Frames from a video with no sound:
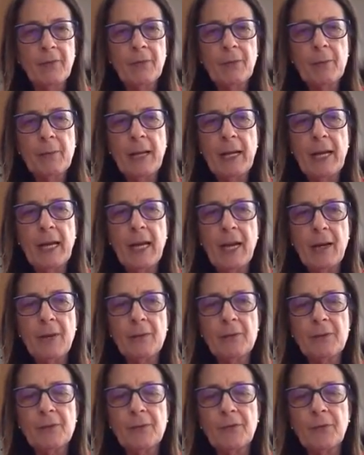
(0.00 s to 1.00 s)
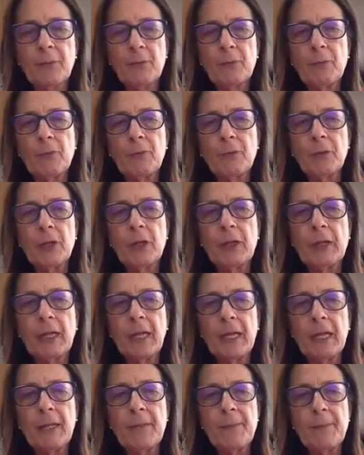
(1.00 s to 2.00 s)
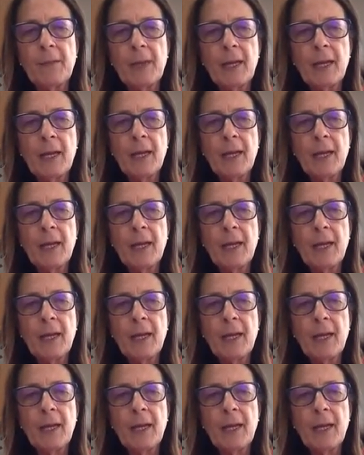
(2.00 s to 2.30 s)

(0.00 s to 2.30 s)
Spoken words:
from my house from cooking.